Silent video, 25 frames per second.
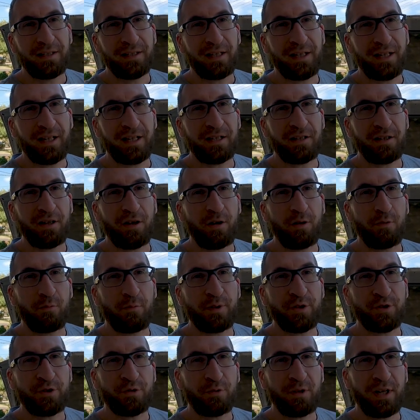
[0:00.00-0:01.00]
and I'll
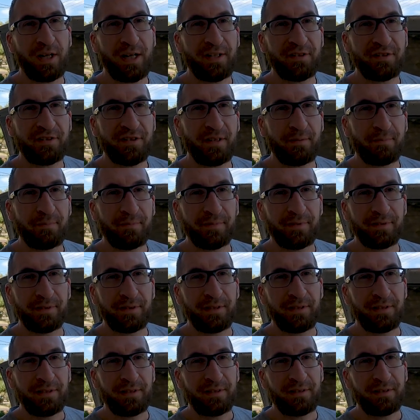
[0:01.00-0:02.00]
be sure to answer them
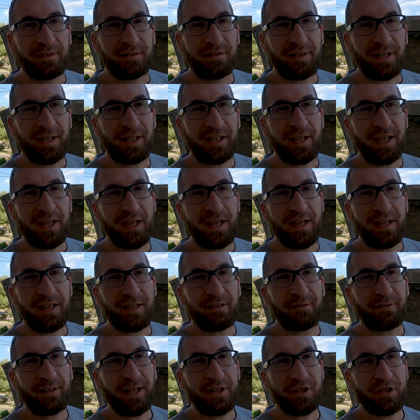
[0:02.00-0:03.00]
Take care,
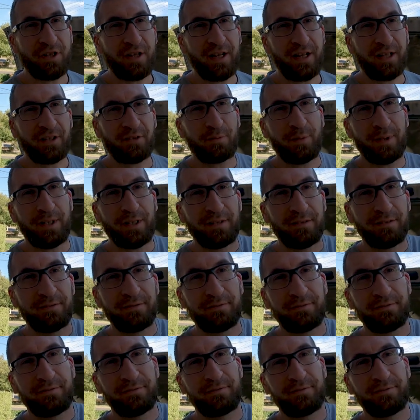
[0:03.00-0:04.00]
and I'll catch you in the next
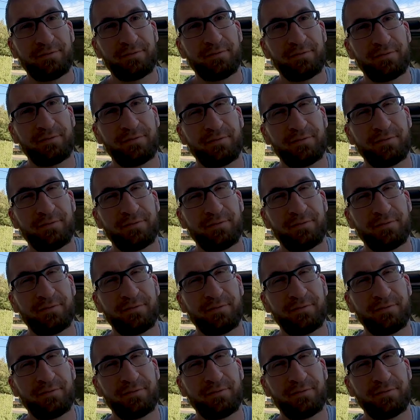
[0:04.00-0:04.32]
one.